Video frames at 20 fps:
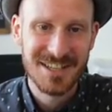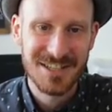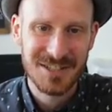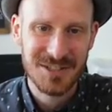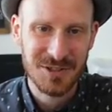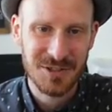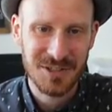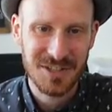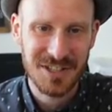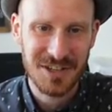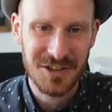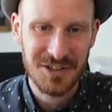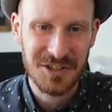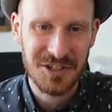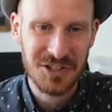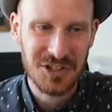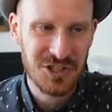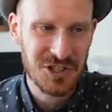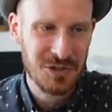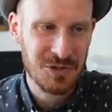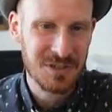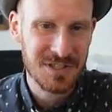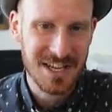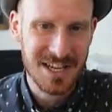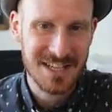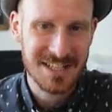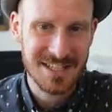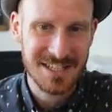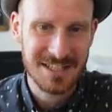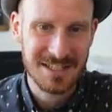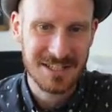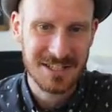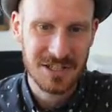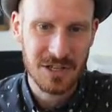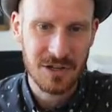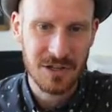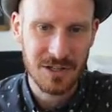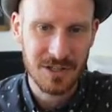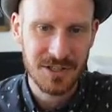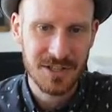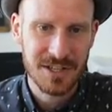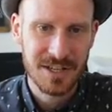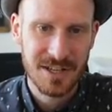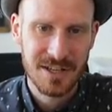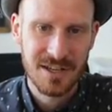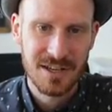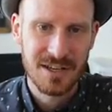So it already shows as installed.